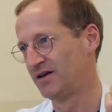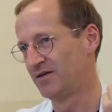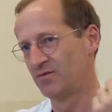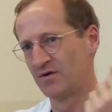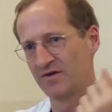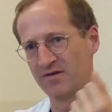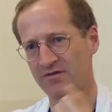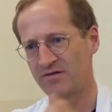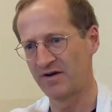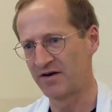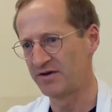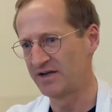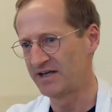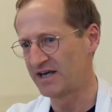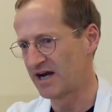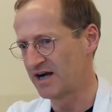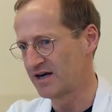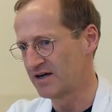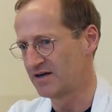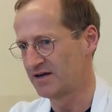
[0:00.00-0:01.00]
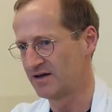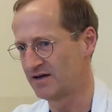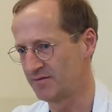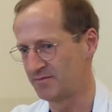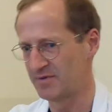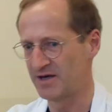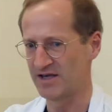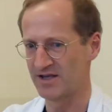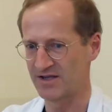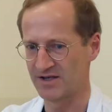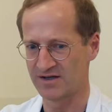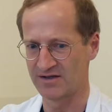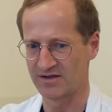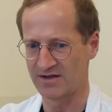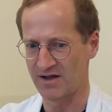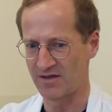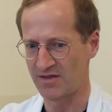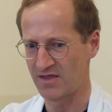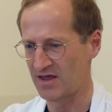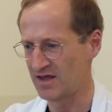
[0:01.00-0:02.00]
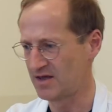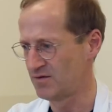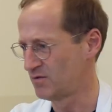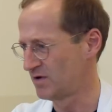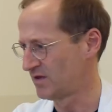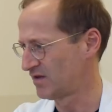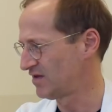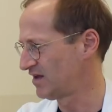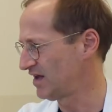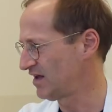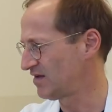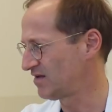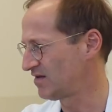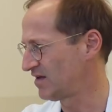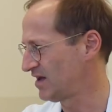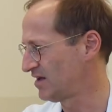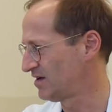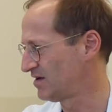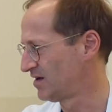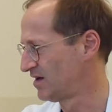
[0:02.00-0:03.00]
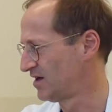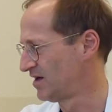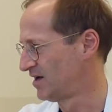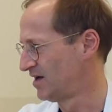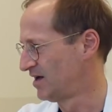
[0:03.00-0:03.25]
It was a very young patient, I think he was 16.